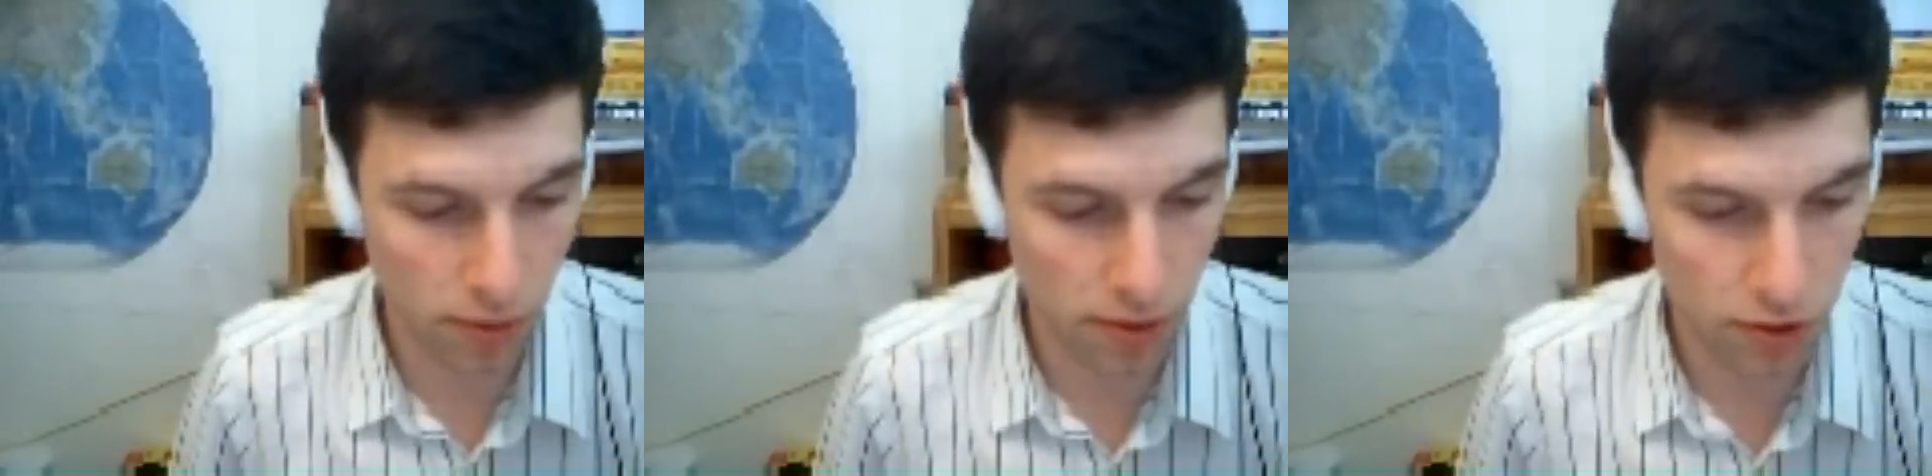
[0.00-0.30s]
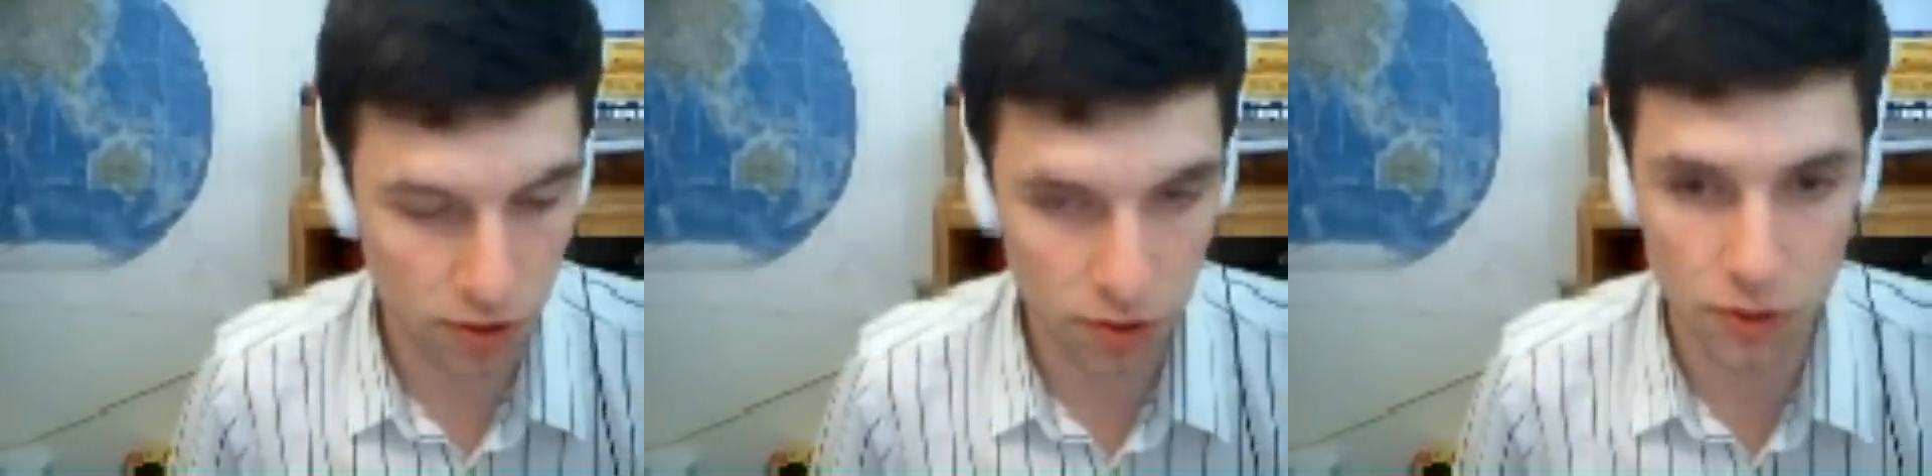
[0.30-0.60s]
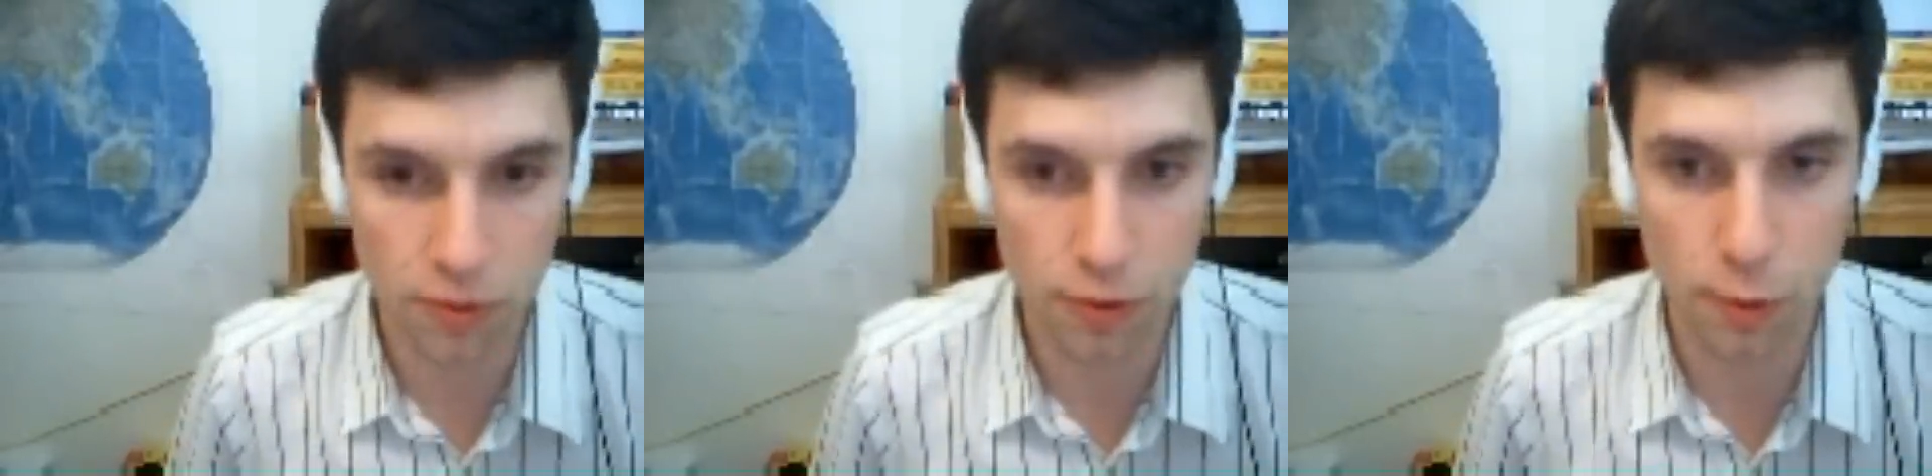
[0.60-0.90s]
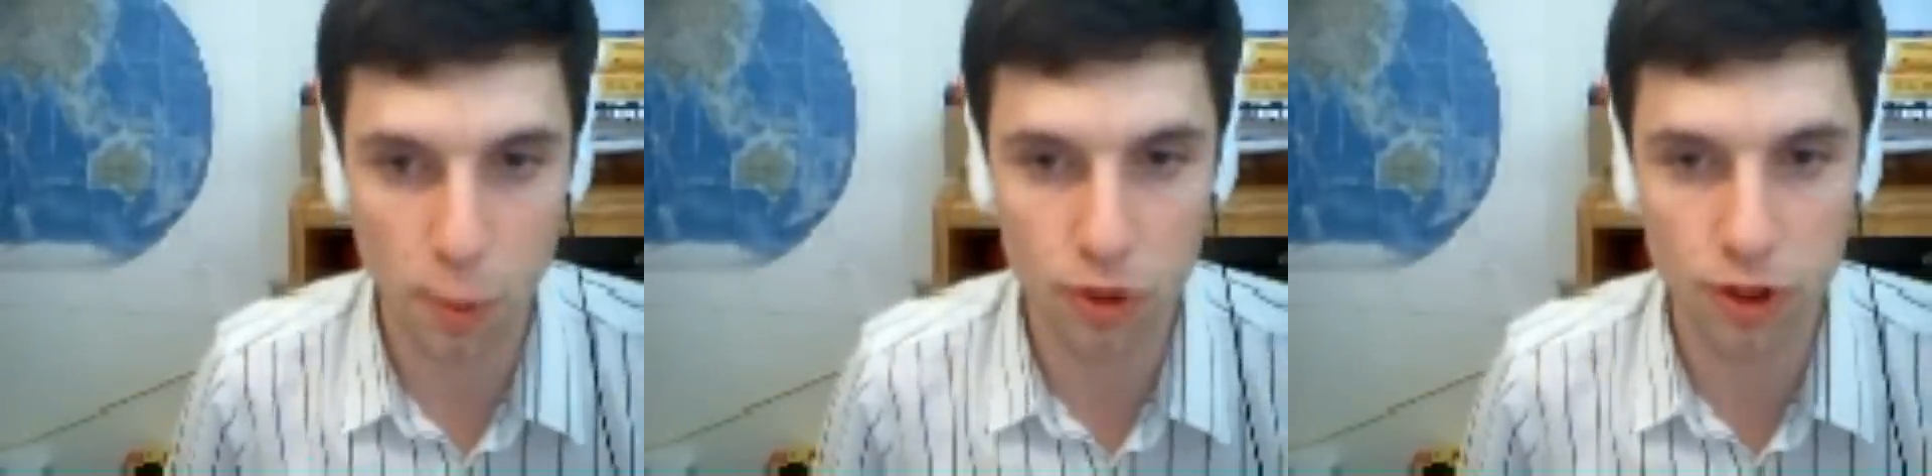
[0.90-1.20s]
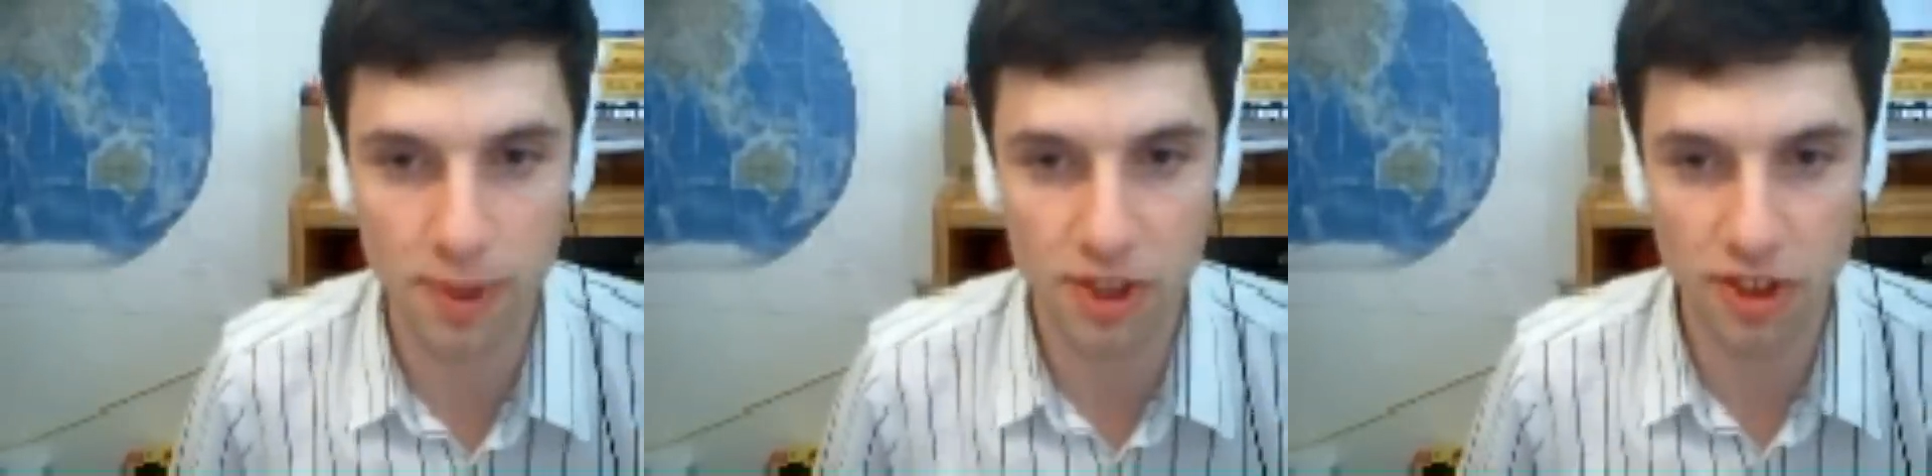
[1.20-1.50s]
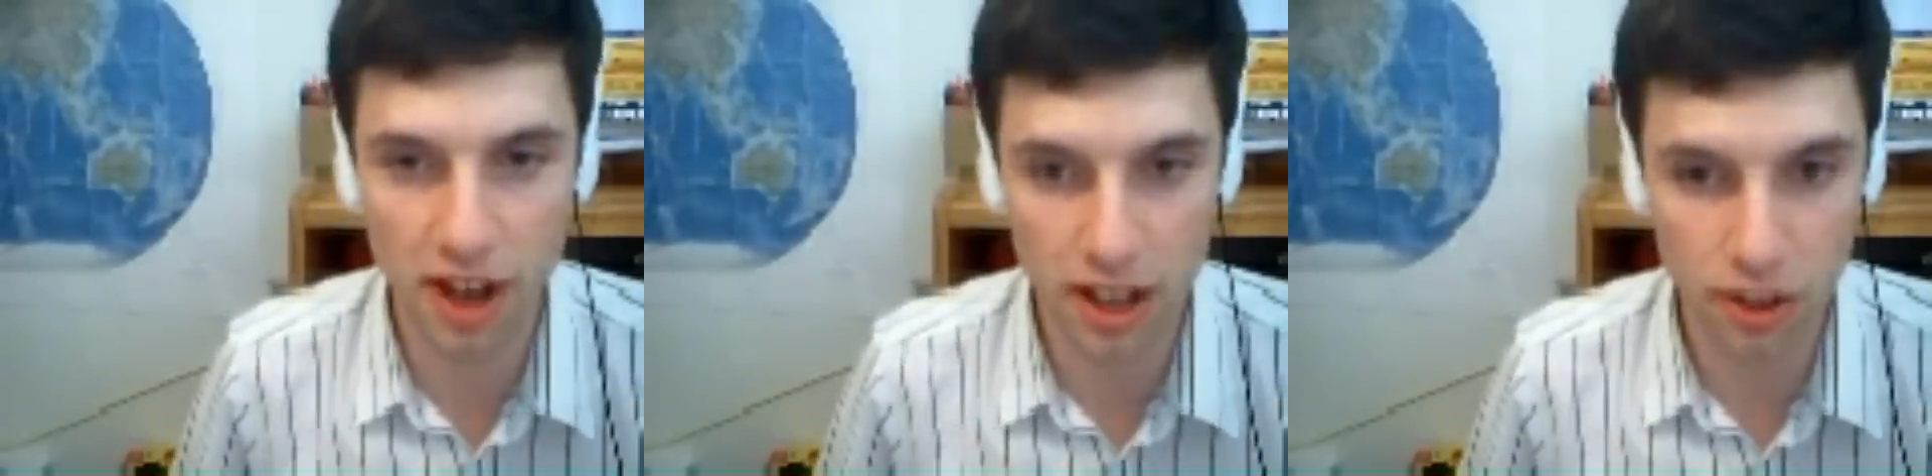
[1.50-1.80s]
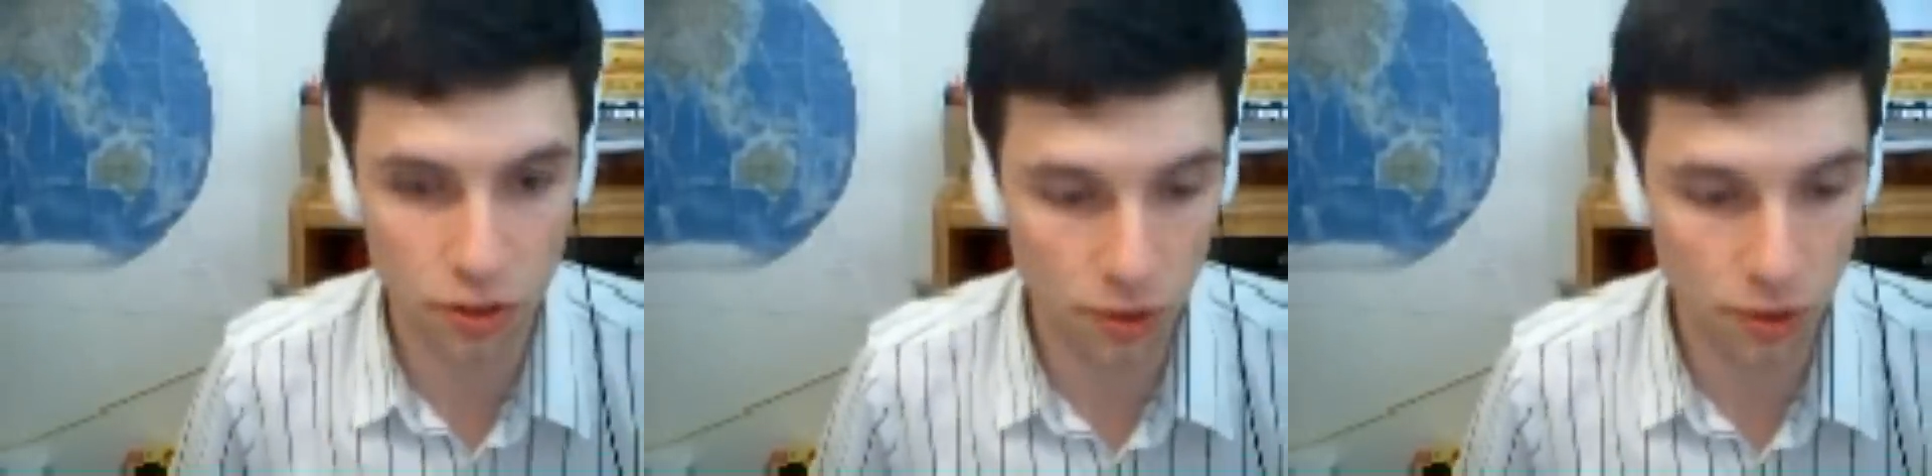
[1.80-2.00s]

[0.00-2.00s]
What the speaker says: this is supposed to be science,